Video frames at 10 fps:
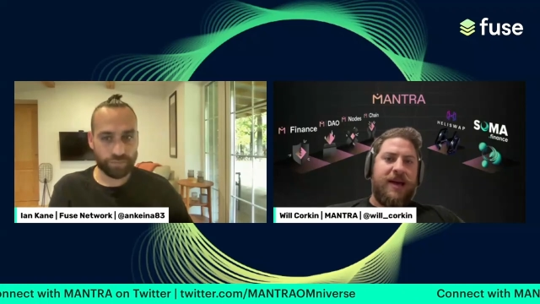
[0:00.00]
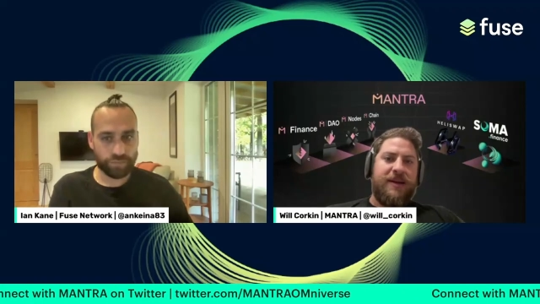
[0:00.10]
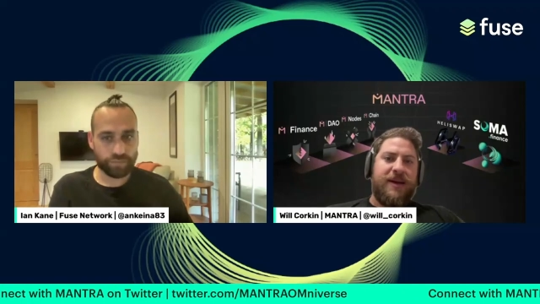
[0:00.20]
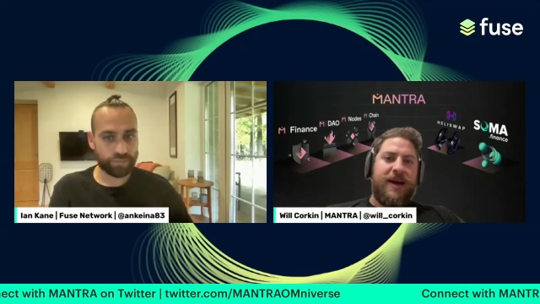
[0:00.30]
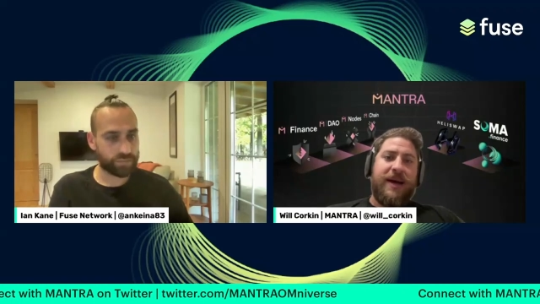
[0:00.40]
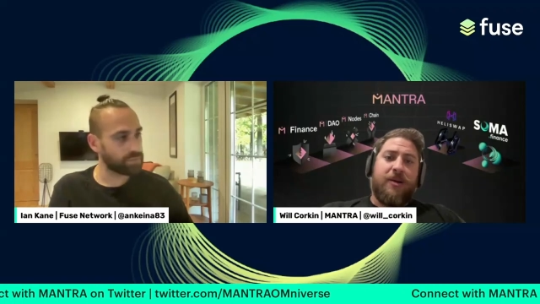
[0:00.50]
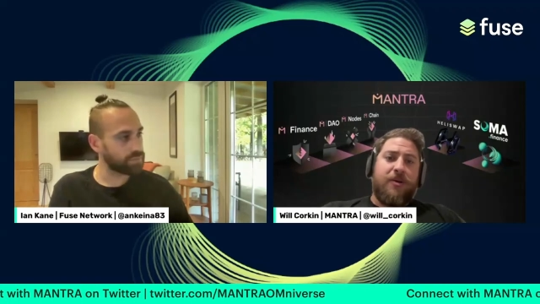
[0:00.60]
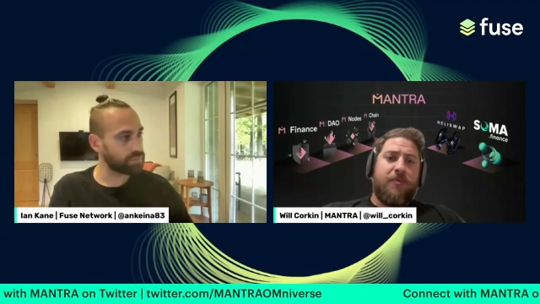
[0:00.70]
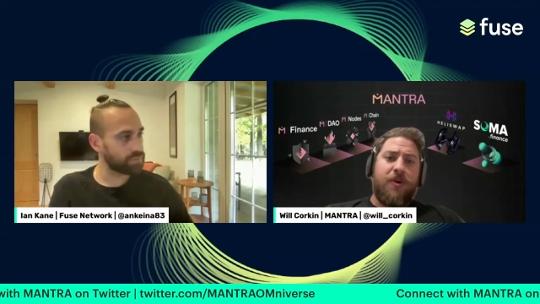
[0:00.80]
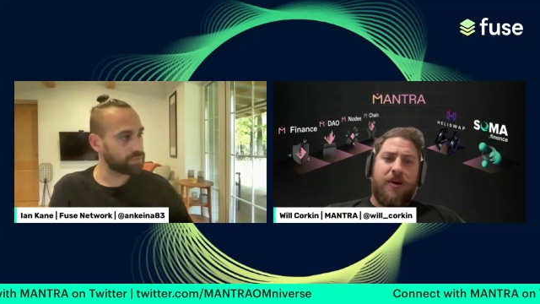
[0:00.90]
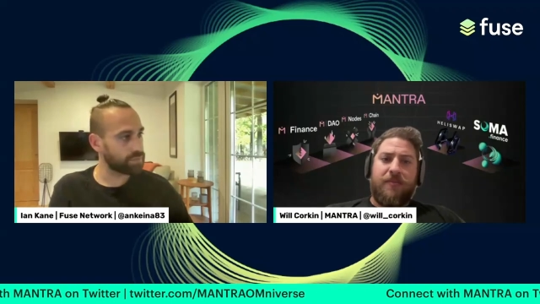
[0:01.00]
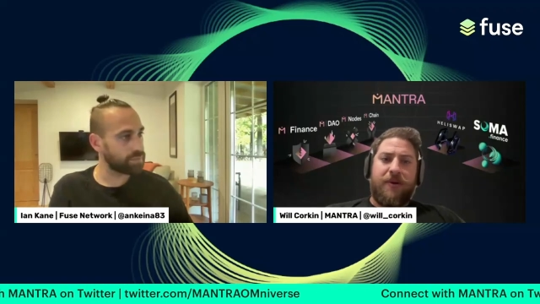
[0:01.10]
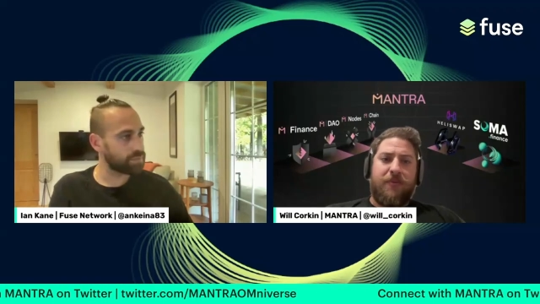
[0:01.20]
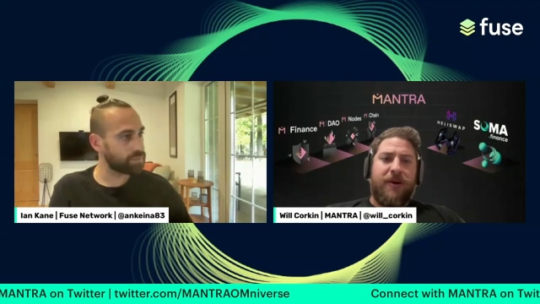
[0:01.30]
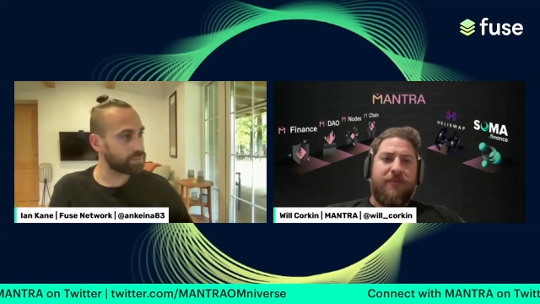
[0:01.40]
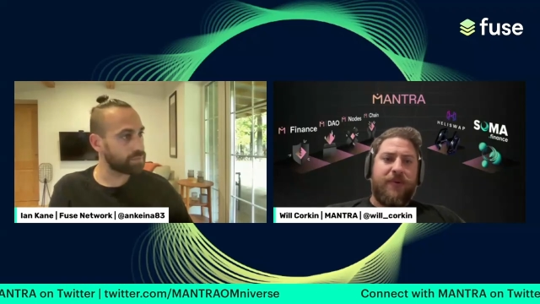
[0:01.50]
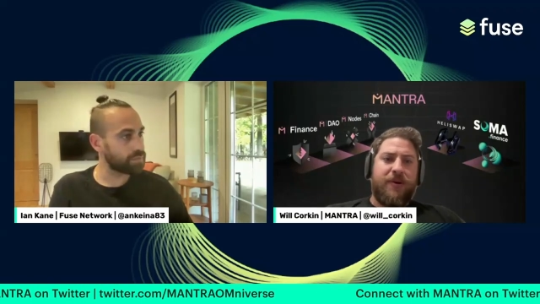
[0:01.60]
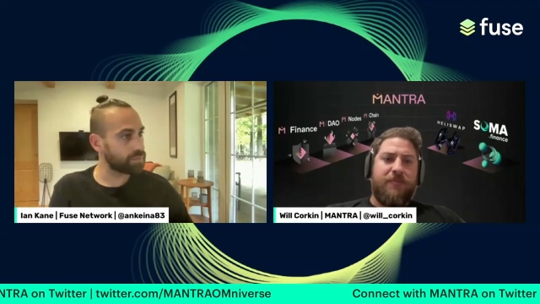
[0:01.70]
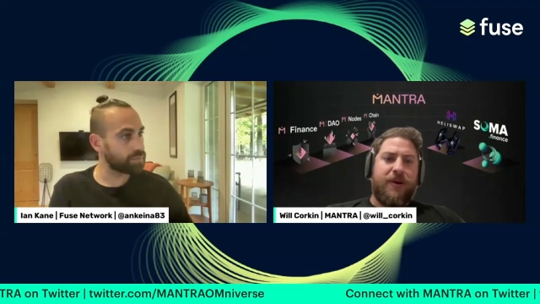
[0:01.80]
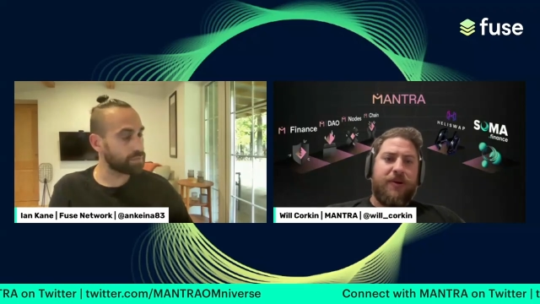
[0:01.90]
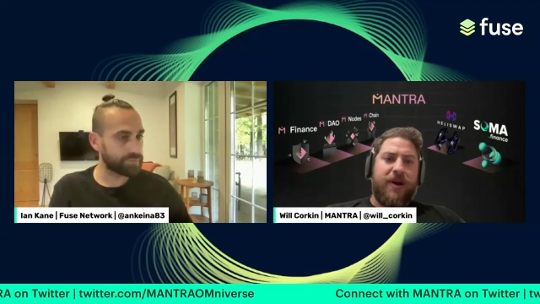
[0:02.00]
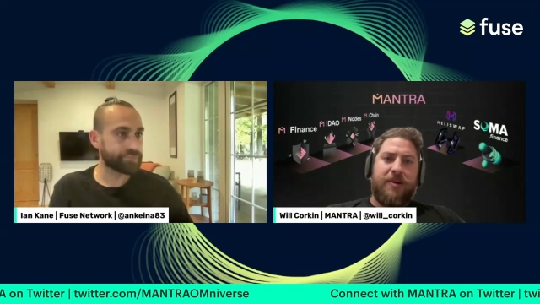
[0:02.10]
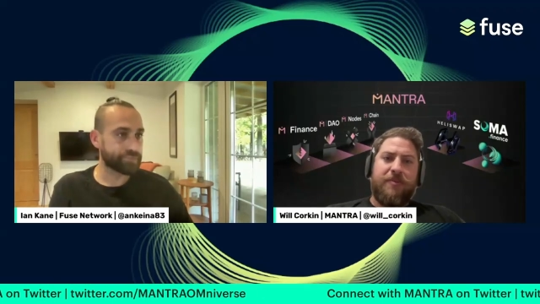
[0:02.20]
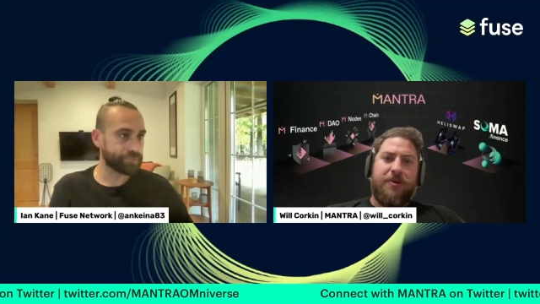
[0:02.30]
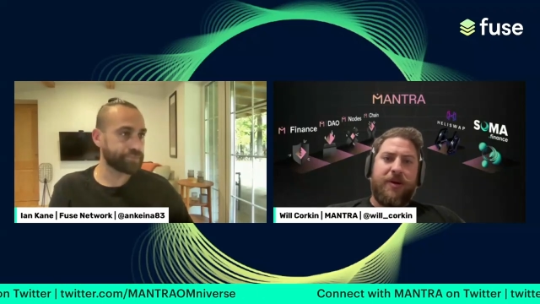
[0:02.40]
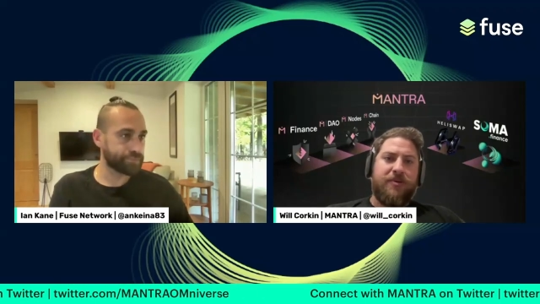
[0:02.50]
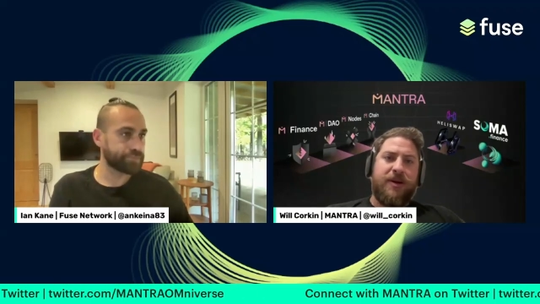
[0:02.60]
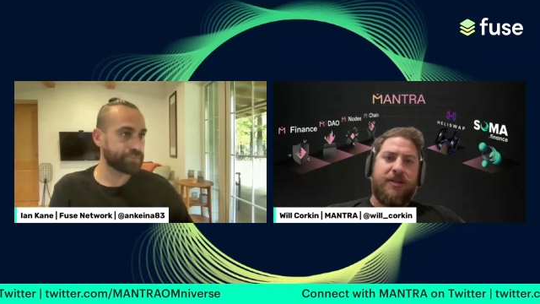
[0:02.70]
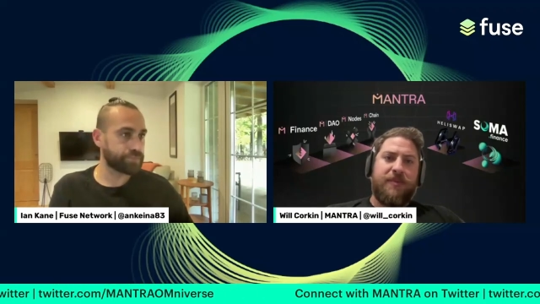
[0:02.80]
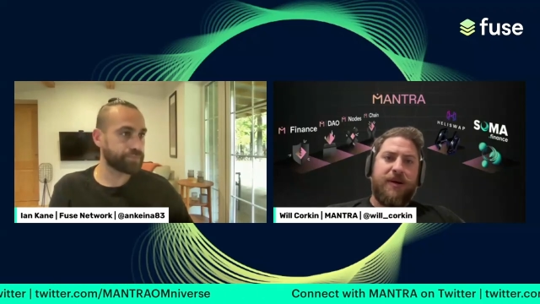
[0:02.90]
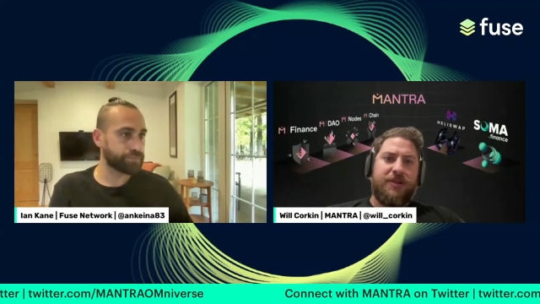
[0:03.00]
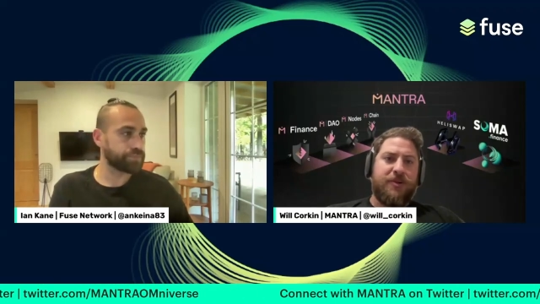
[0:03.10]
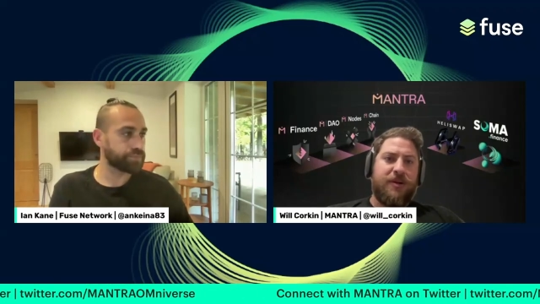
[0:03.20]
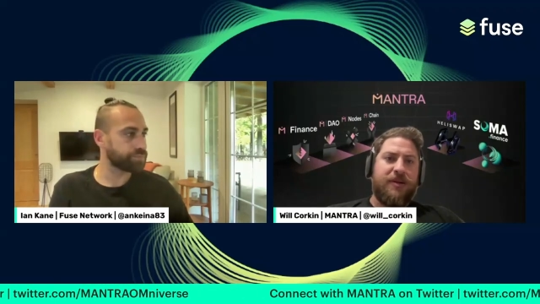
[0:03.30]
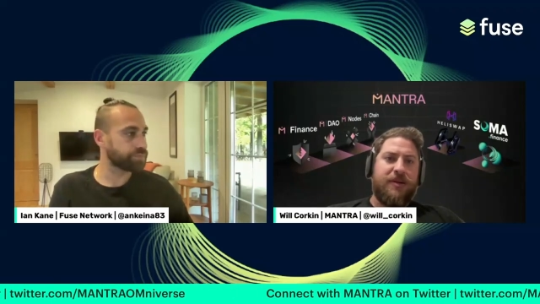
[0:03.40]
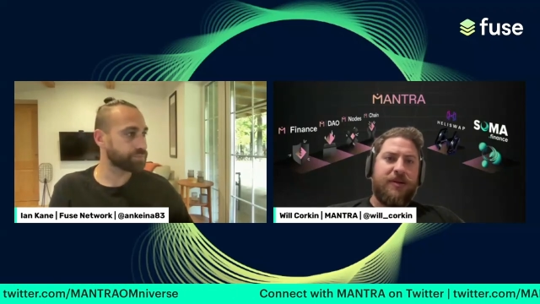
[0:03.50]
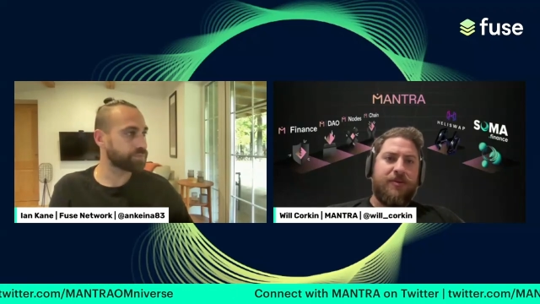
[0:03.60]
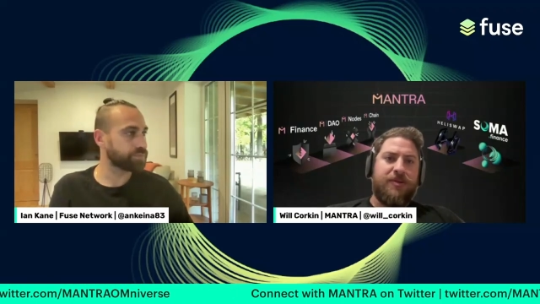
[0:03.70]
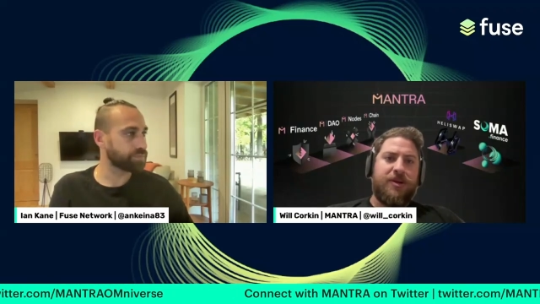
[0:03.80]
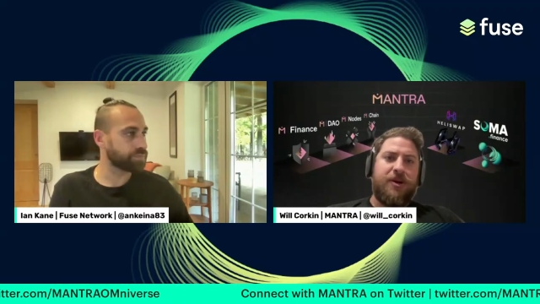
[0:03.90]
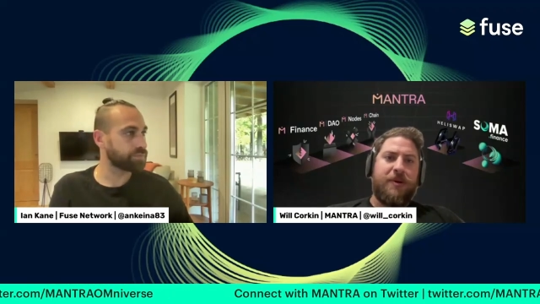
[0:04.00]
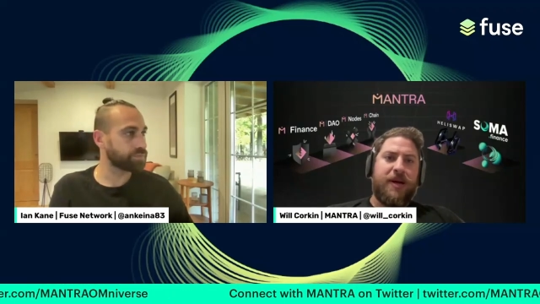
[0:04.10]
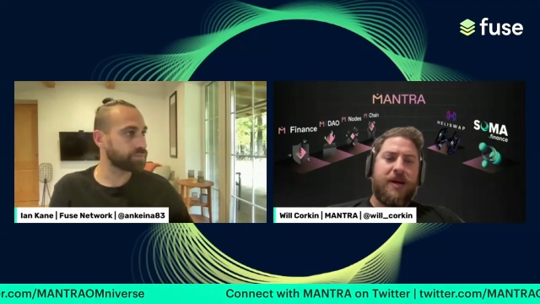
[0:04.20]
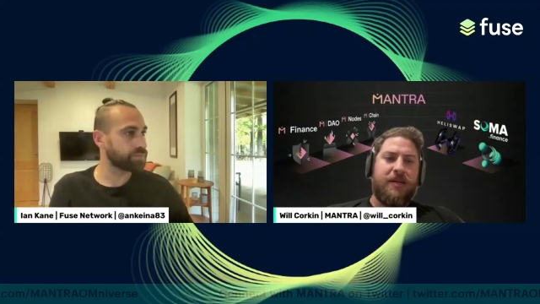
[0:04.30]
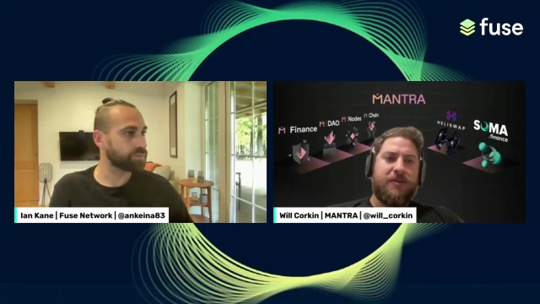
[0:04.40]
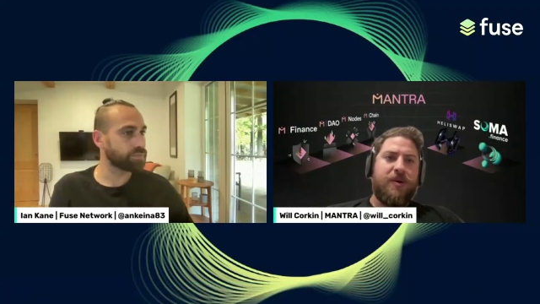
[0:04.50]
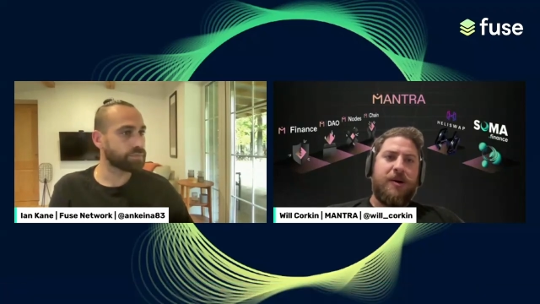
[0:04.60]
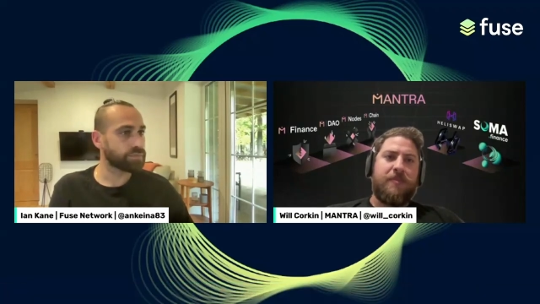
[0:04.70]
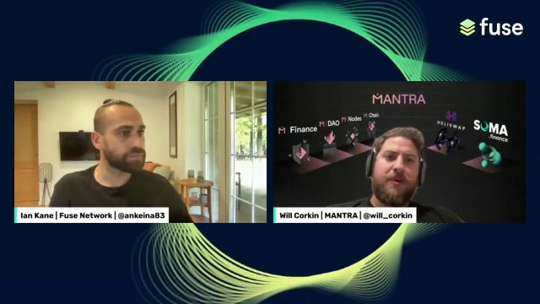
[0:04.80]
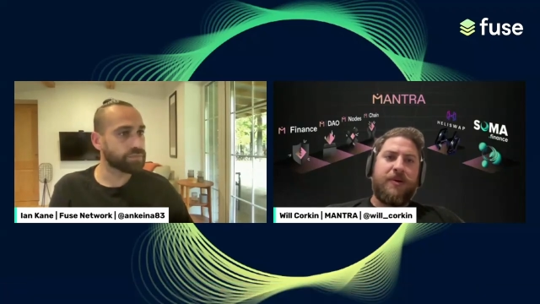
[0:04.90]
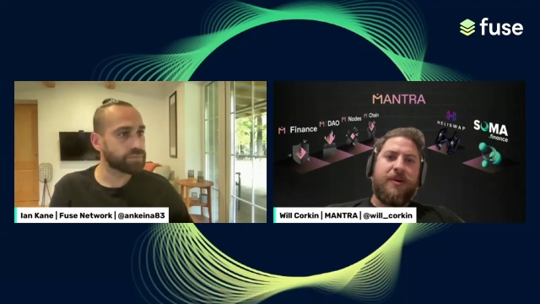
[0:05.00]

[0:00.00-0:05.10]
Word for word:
Speaker 1: And, uh, and learn more. I mean, we have you know pretty great community across Mantra, you know, Soma and Heli Swap